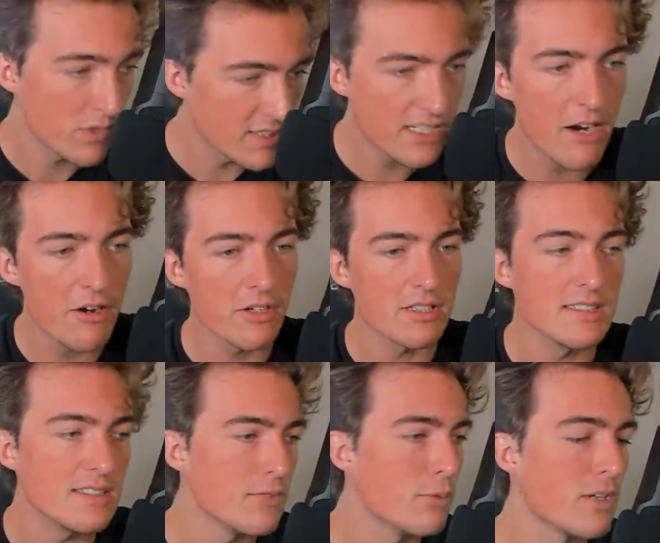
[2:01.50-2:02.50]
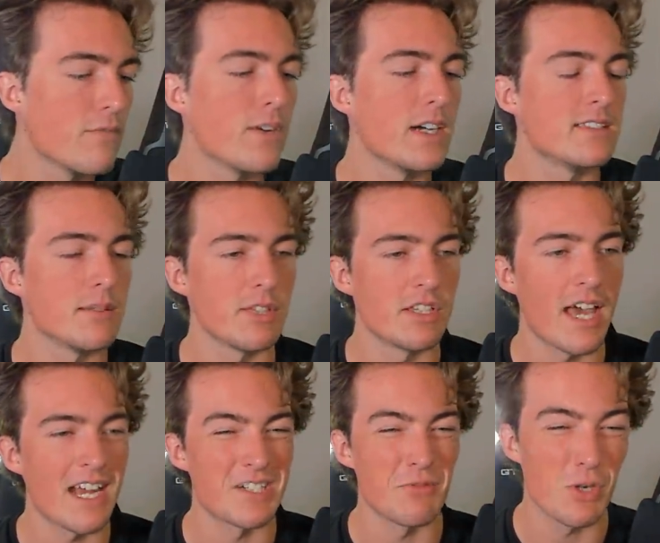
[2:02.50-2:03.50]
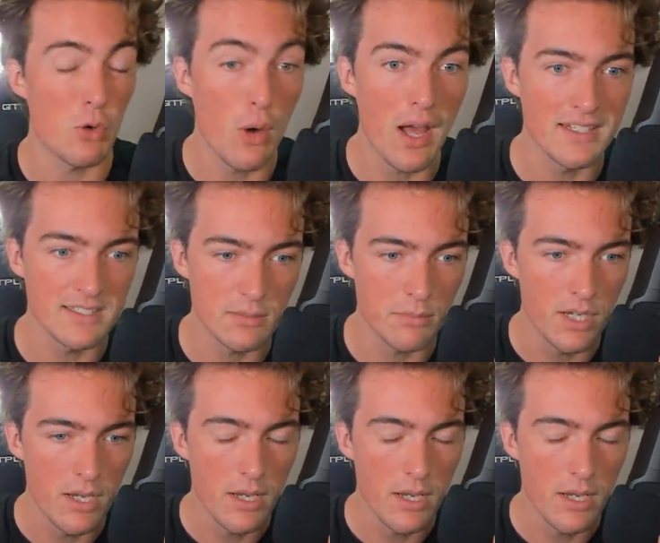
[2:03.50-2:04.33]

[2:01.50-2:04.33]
Let's carry on, let's see if we can find something that actually requires some